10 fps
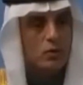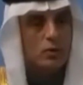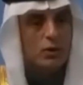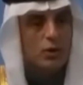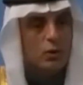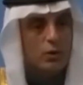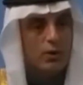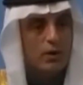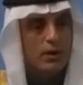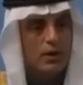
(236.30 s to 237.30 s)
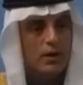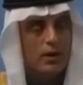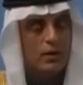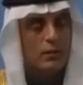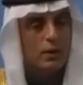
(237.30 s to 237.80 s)
So it was global
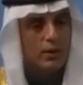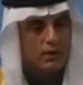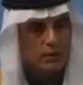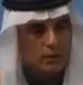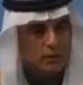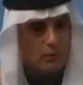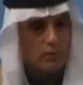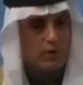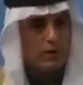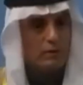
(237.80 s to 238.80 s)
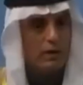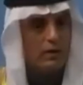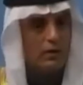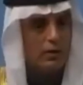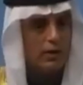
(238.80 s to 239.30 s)
the point I
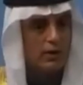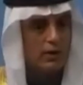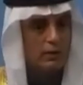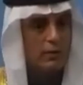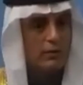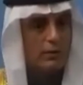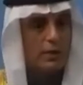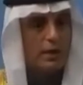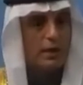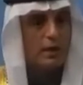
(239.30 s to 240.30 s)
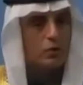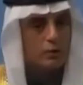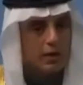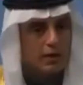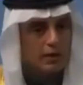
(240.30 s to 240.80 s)
made early on about being an
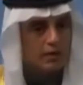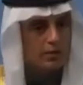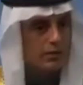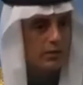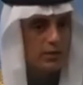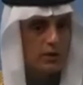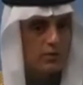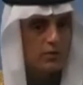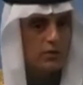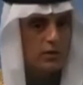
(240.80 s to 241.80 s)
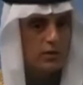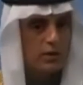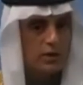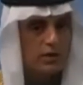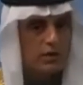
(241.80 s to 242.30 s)
intermediate civilization,
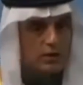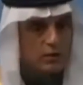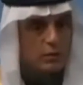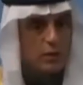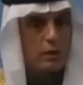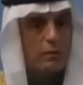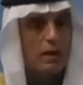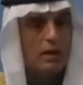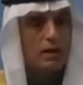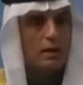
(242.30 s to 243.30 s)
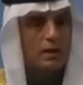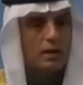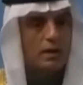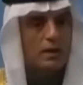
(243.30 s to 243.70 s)
this is what I mean.